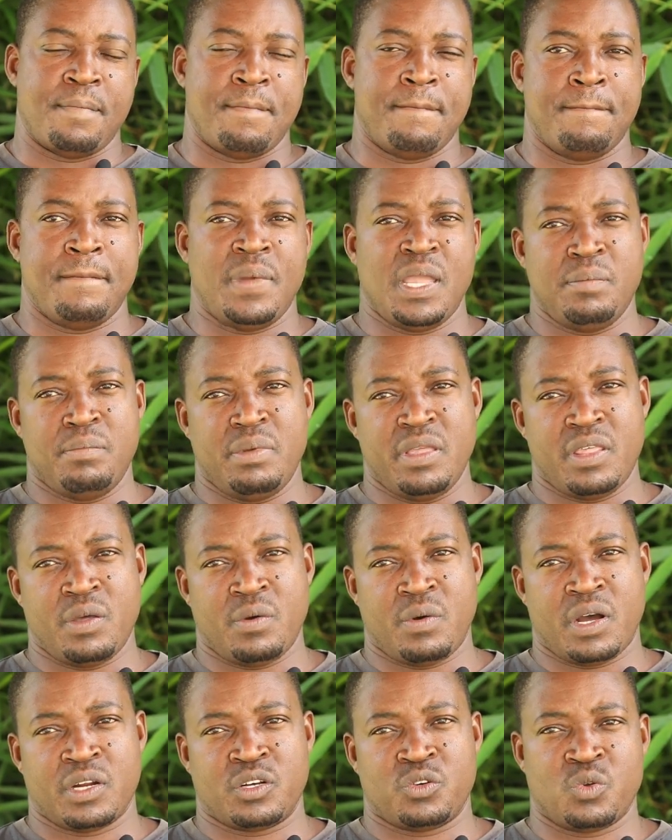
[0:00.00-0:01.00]
Maybe
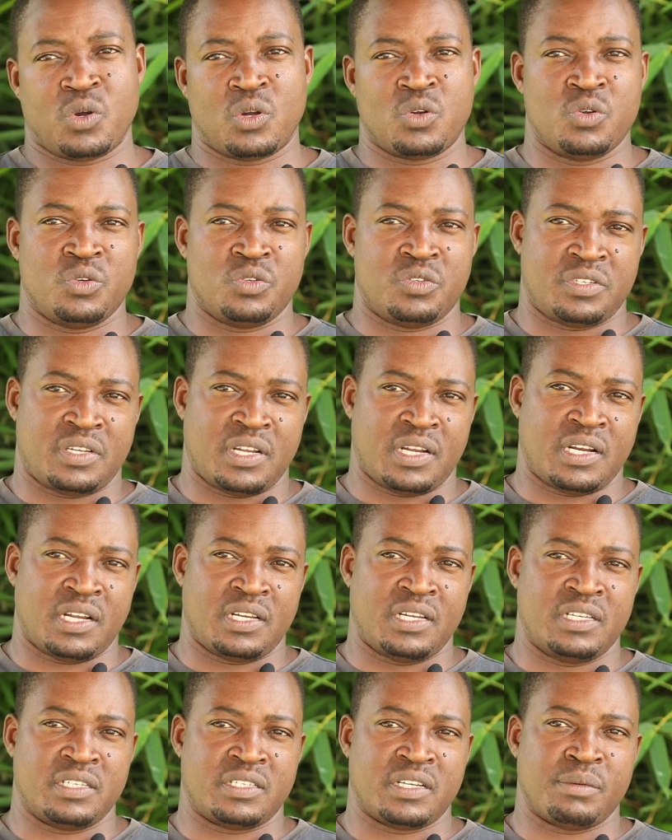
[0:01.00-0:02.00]
they were to a good
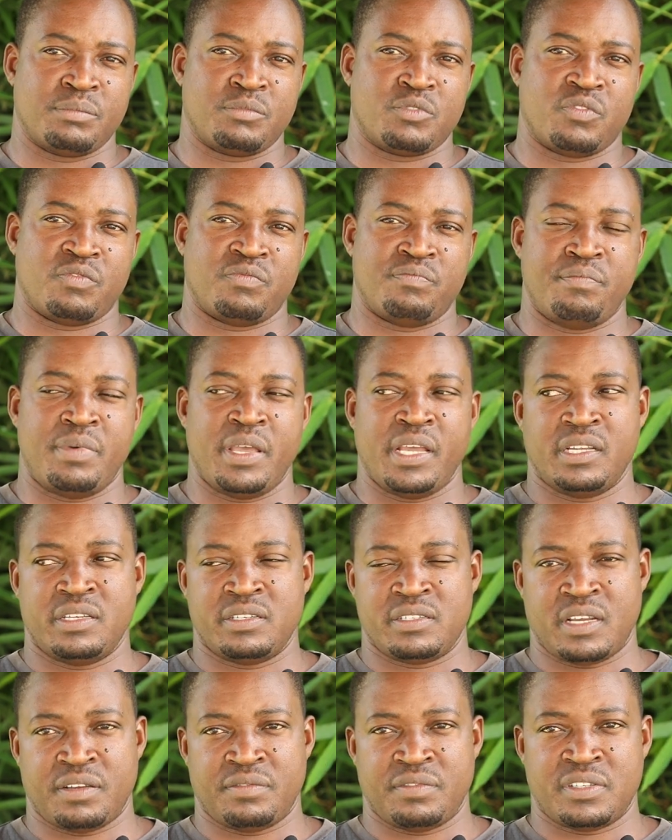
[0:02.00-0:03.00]
standard in terms of
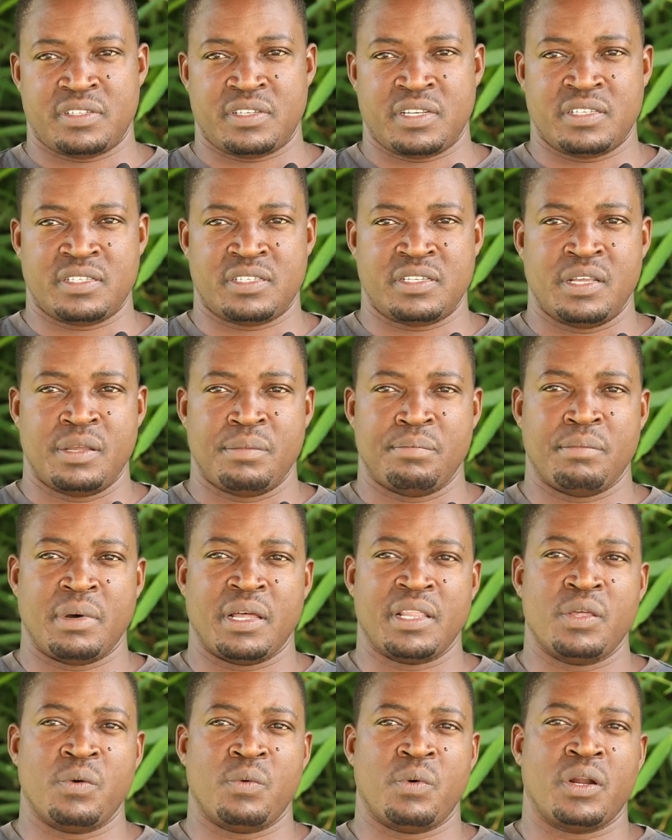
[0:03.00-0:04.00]
bed services,
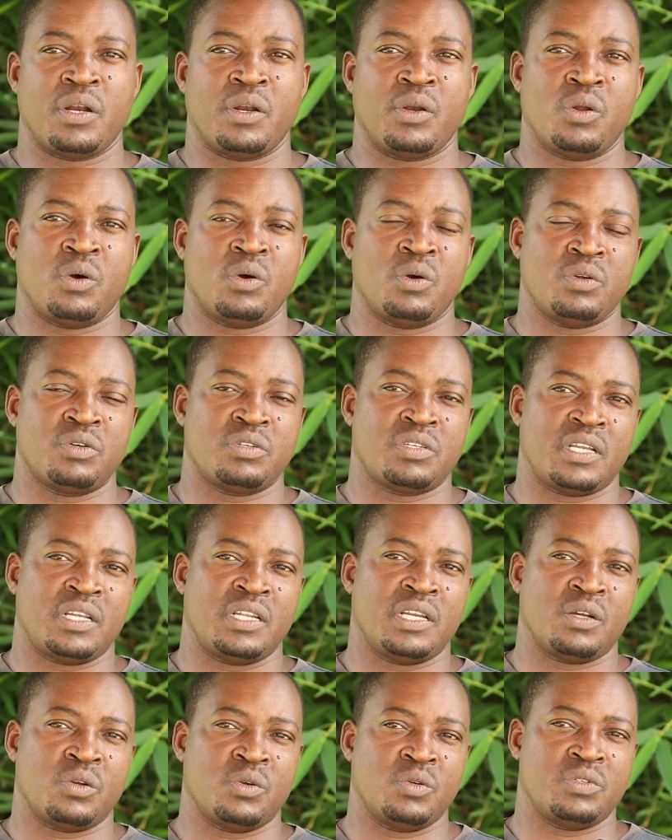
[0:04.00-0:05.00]
but they were not
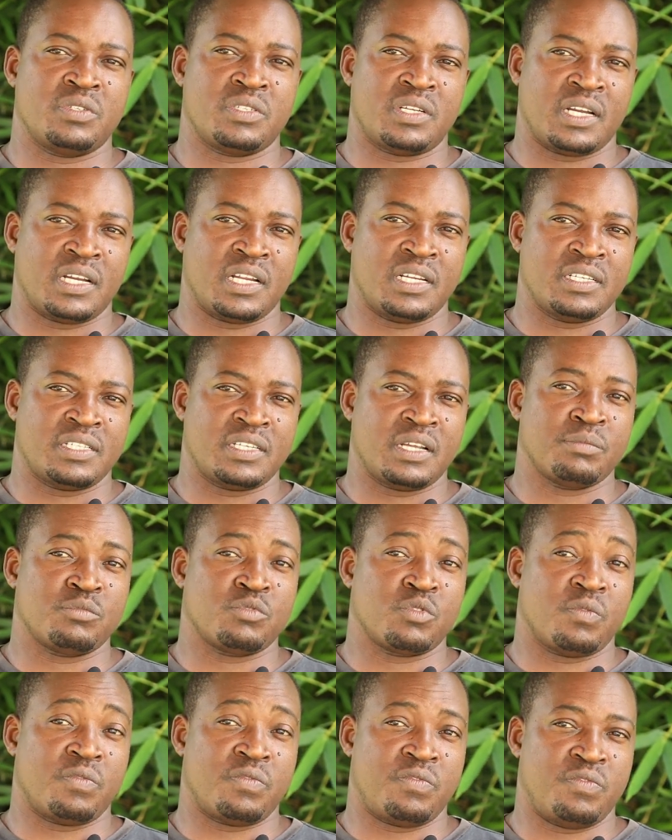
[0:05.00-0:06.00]
in a good standard in
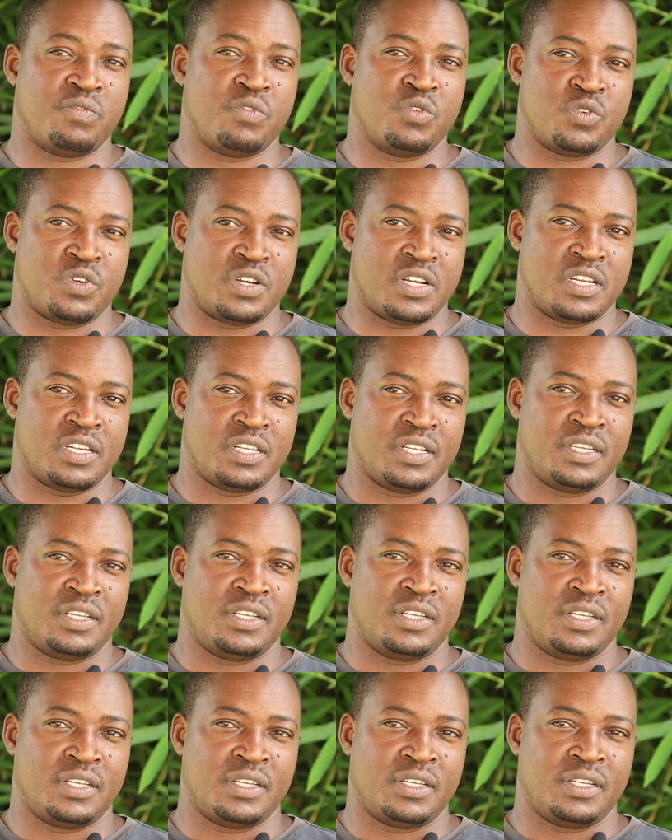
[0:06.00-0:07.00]
terms of food.
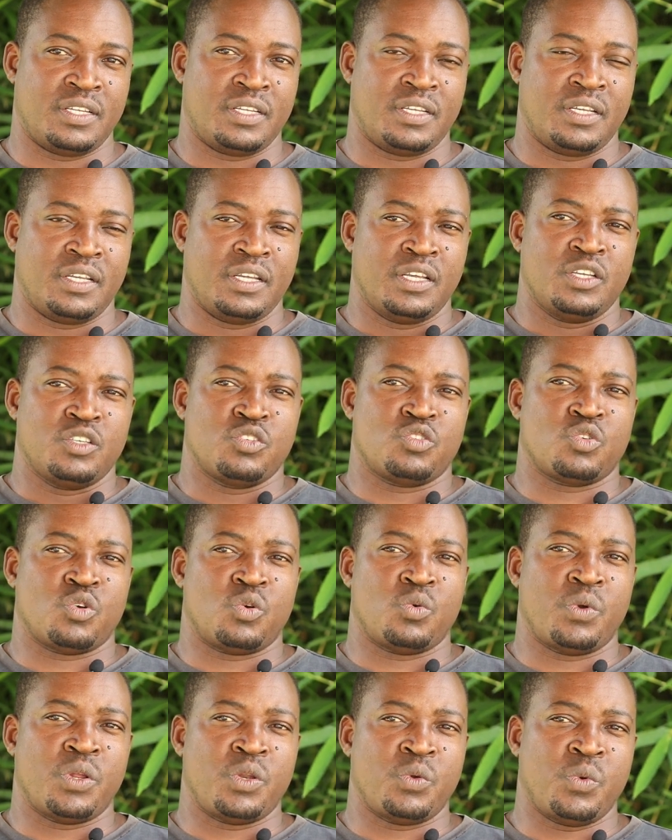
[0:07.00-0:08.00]

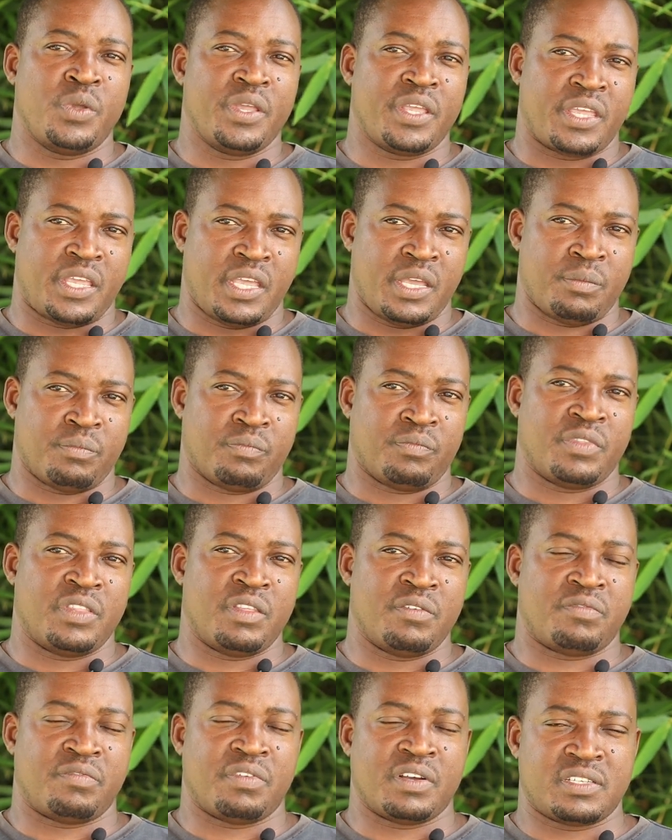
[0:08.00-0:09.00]
So when we came
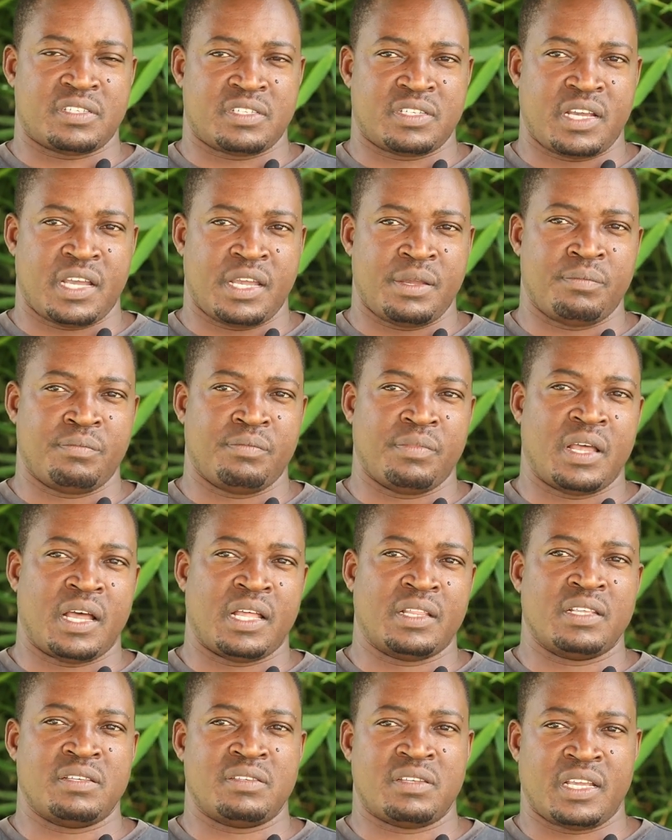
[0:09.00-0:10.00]
the first time
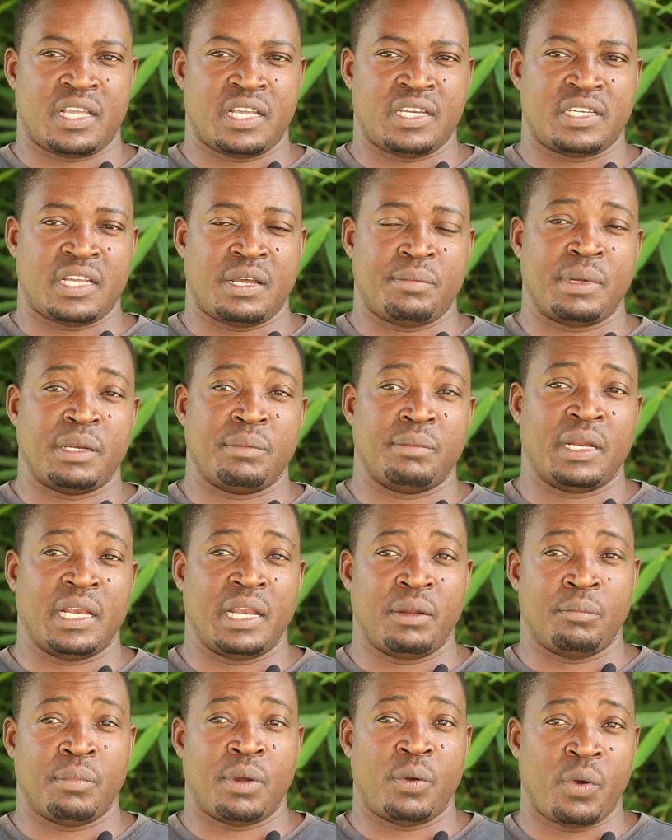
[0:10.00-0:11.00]
and the second time, and
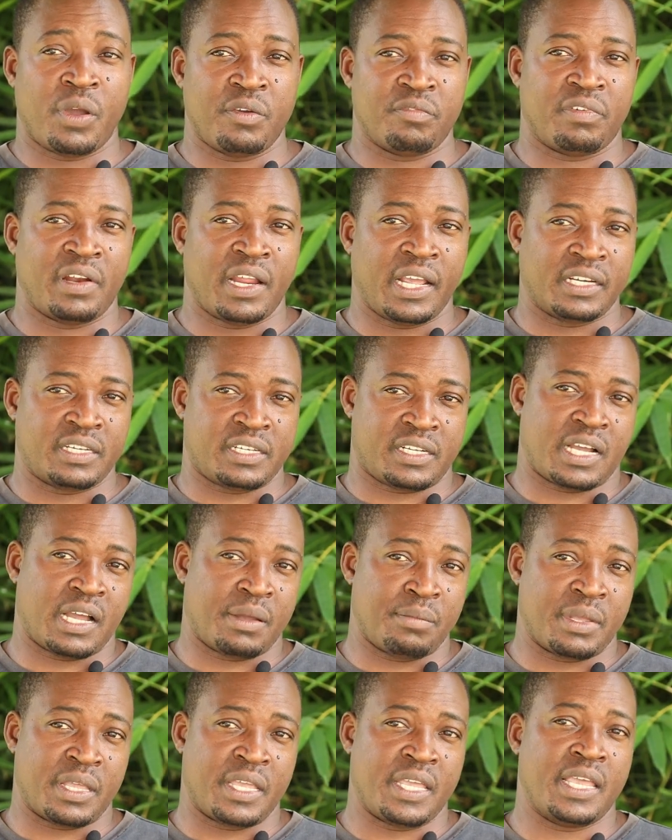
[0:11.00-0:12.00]
my wife liked
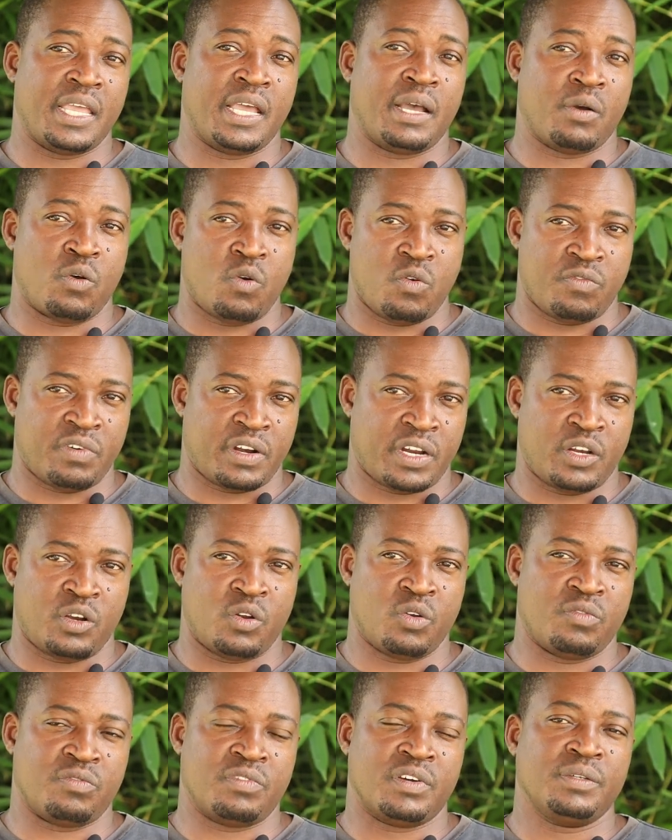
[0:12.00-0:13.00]
coming here over
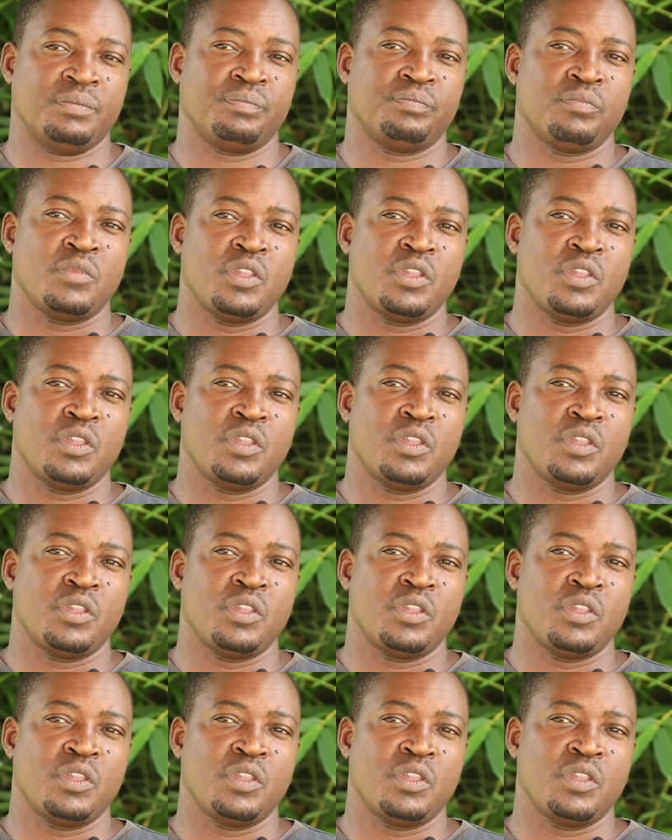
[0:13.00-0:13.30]
and over,